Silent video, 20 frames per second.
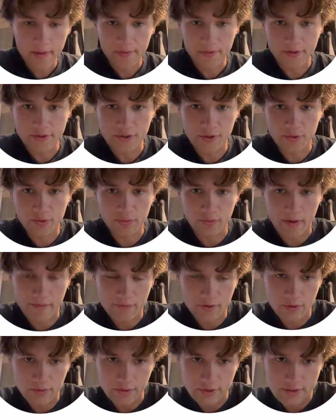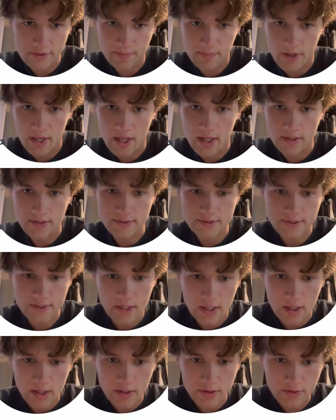the total revenue expands
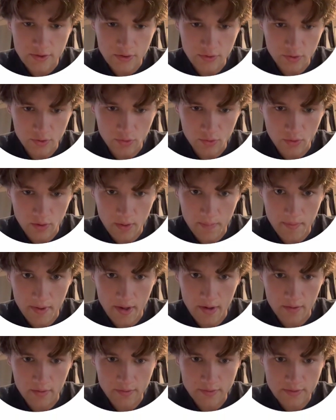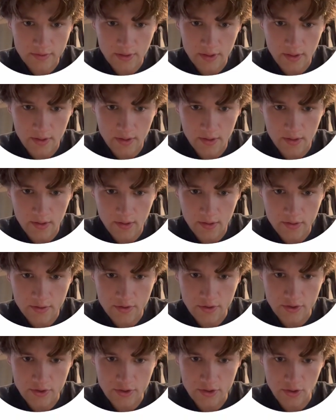to about
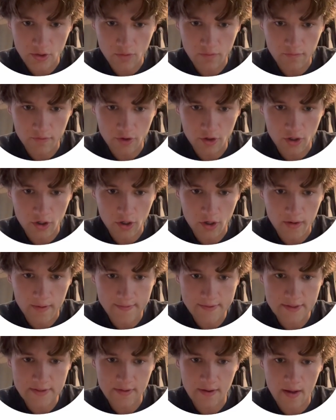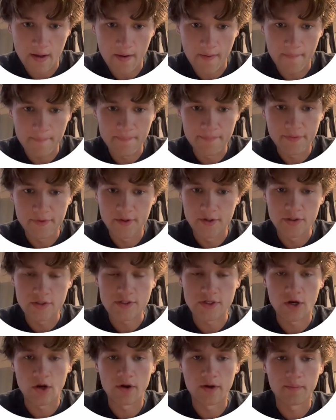just over the
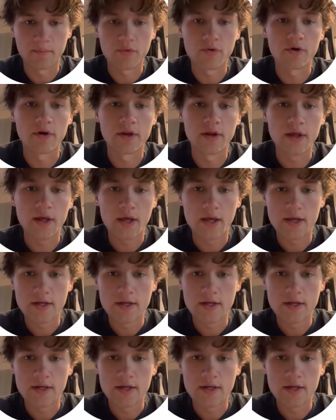starting point.